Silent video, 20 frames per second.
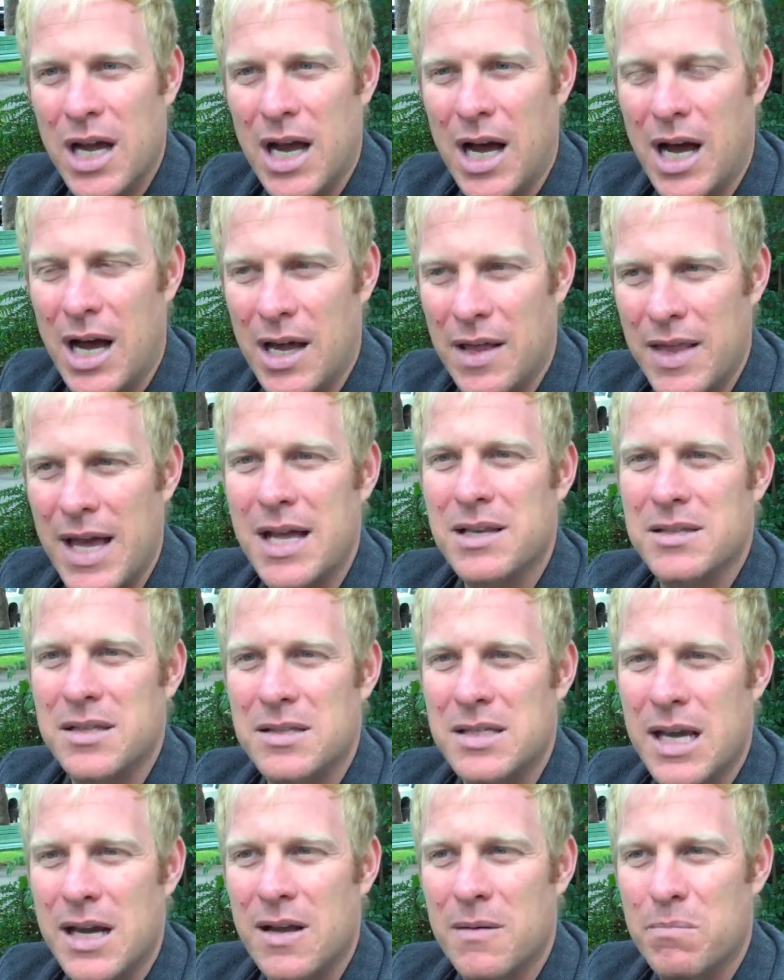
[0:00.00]
And that's the
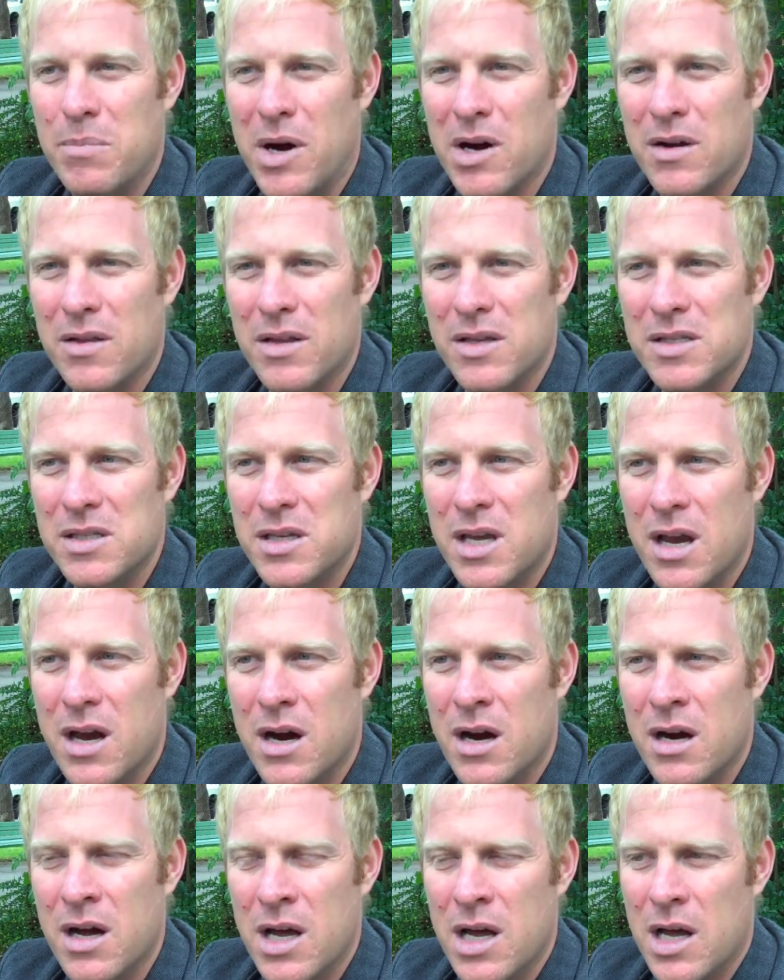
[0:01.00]
second part of this
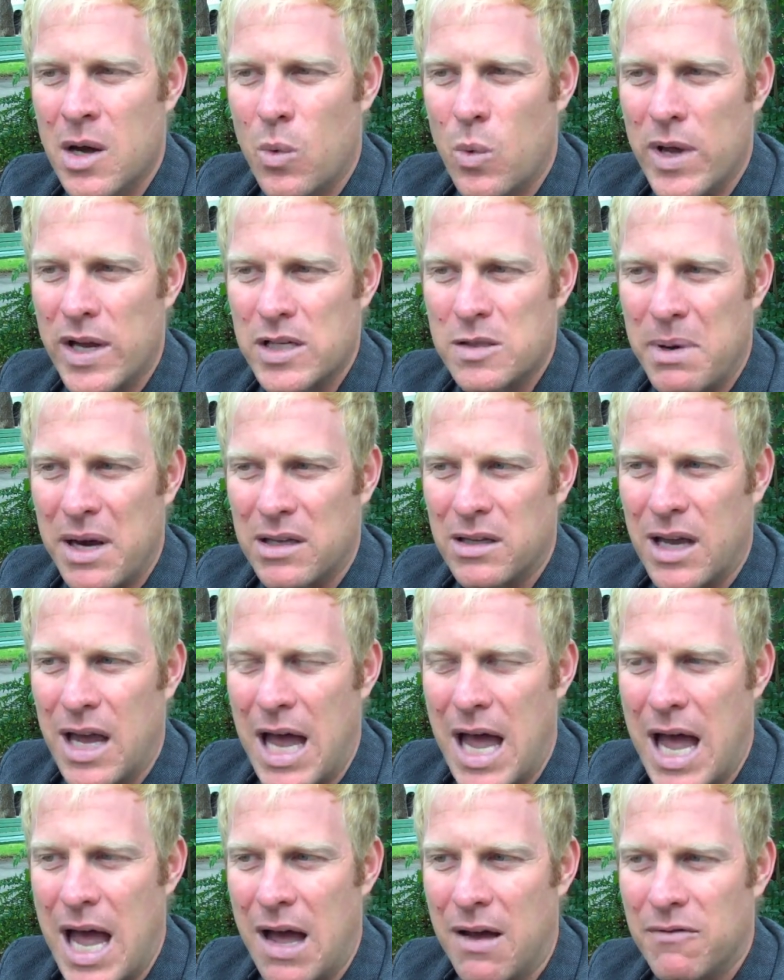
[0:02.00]
year. We expect to
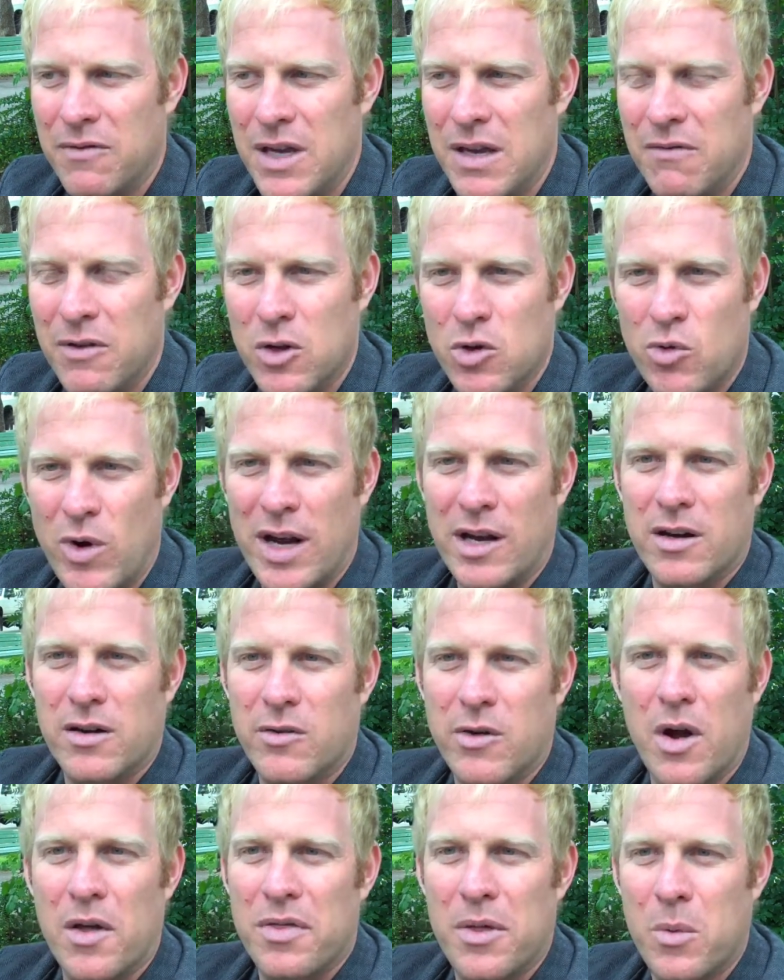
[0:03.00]
have even greater
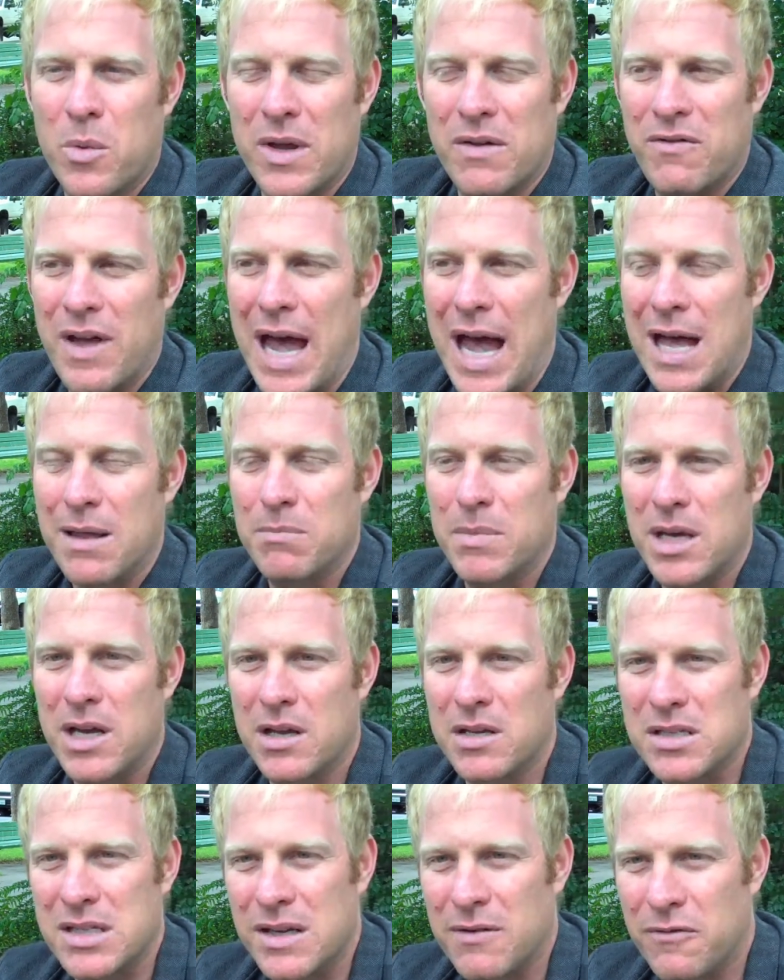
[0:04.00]
growth than we've had,
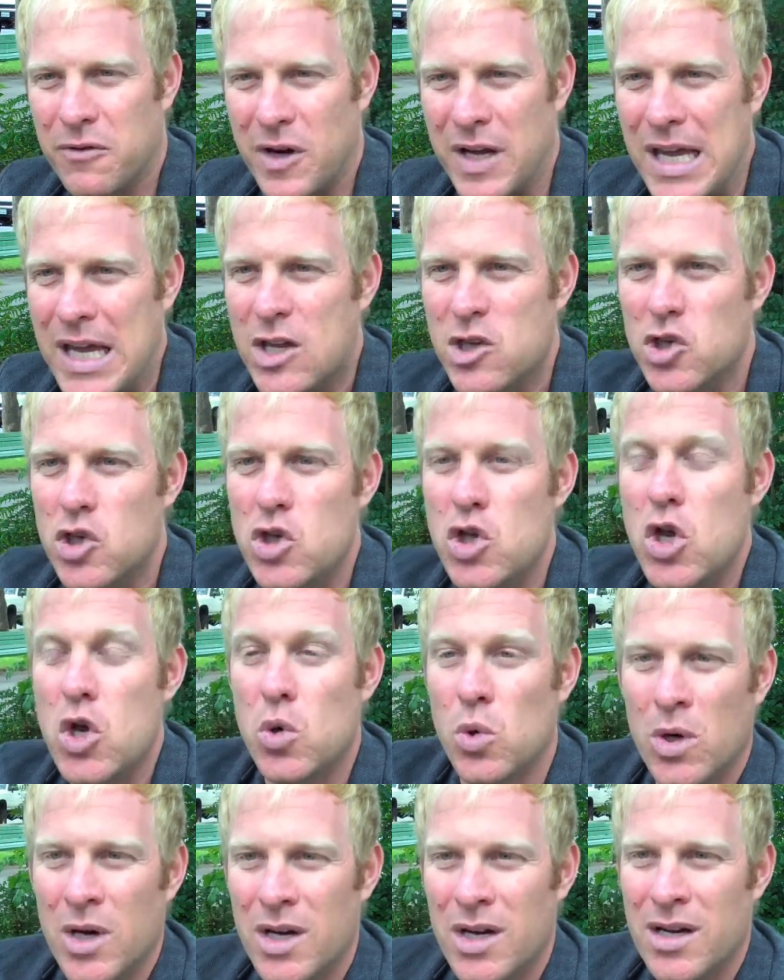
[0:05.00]
because for each
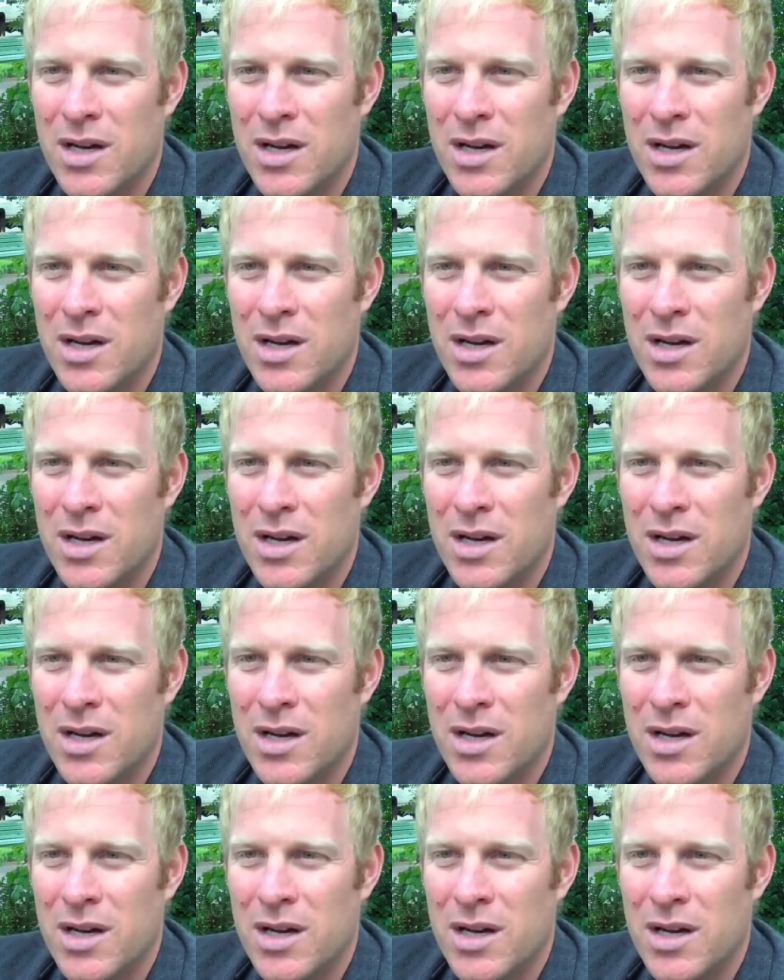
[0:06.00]
new